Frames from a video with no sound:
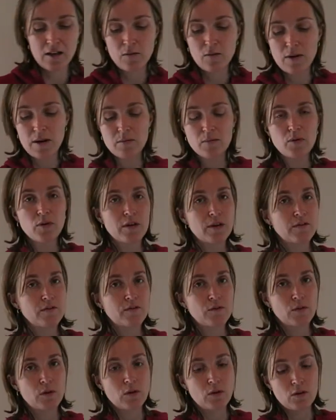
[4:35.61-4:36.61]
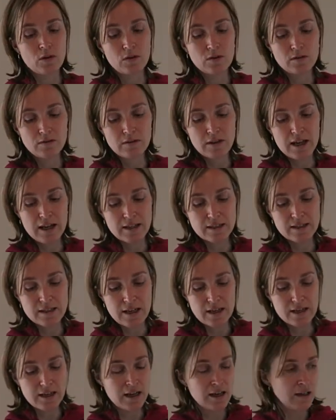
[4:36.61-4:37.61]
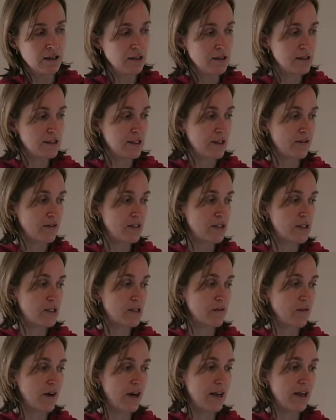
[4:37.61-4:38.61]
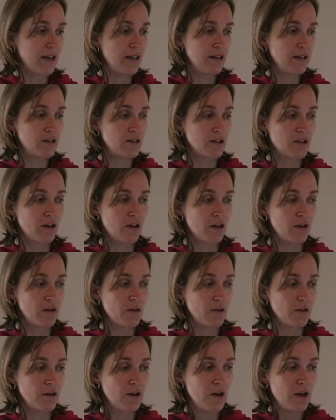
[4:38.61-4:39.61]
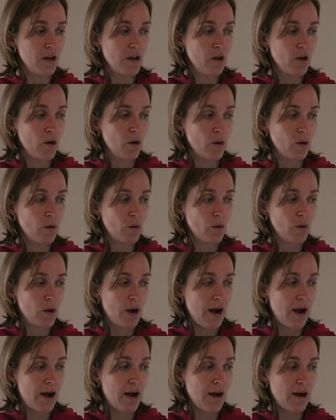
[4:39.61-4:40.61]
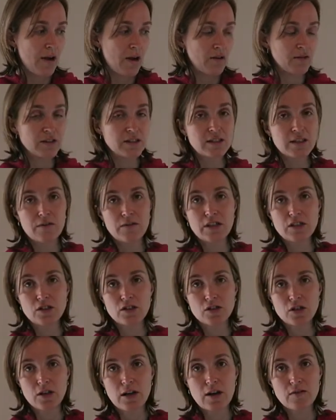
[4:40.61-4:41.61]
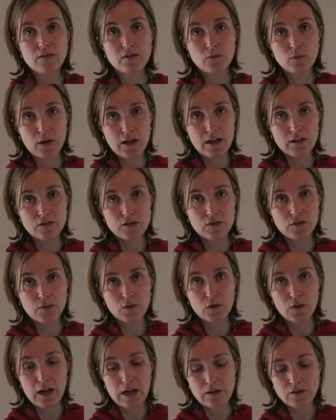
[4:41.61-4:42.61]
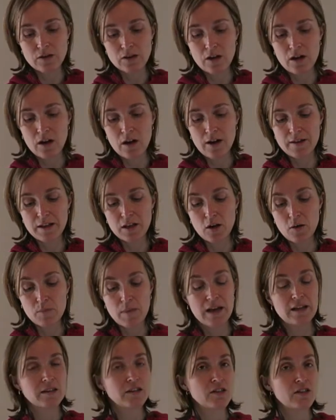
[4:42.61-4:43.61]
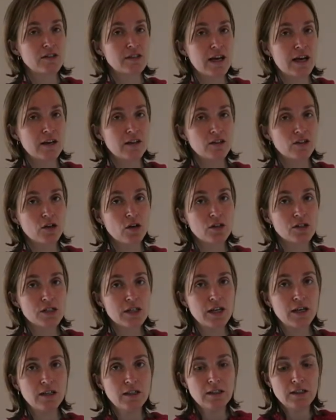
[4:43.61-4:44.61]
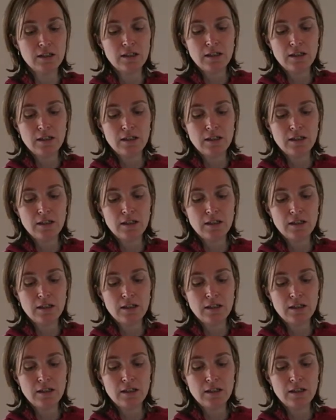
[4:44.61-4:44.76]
a 1.4 extender, Series 3, to go on the 70 to 200 and 100 to 400. I think I'll mainly use that in Etosha.